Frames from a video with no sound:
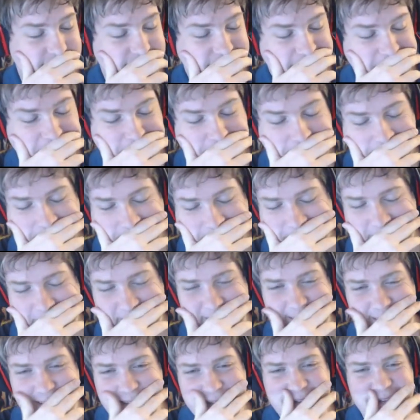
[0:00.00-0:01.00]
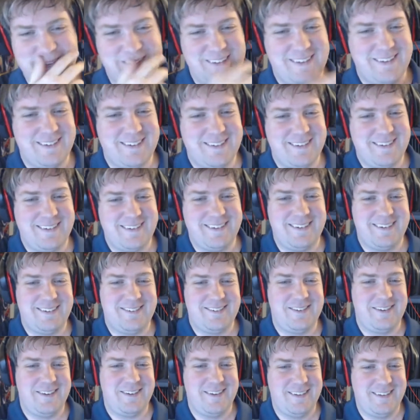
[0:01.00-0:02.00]

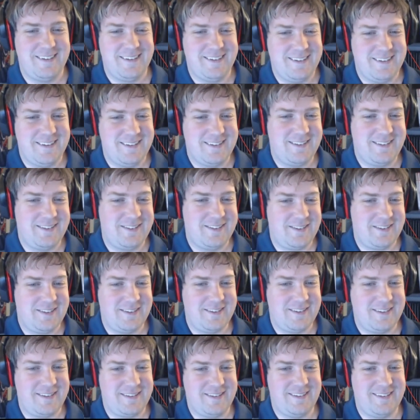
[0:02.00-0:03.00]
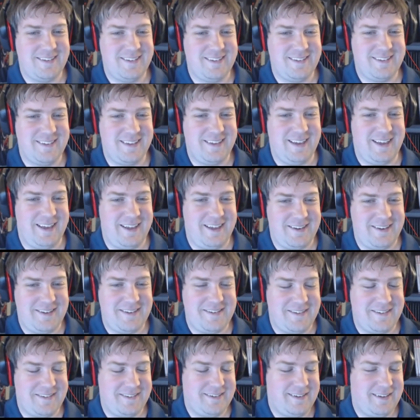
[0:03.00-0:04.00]

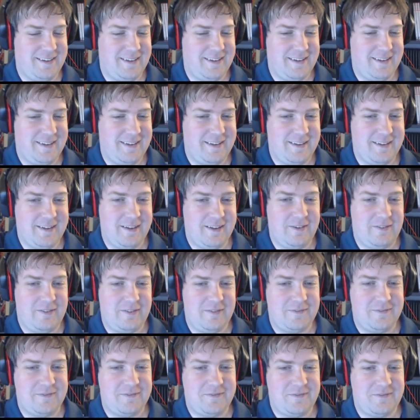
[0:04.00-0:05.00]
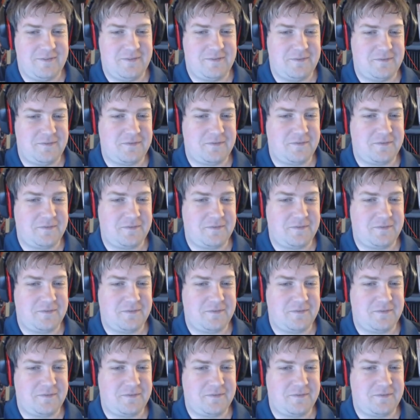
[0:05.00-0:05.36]
[no speech]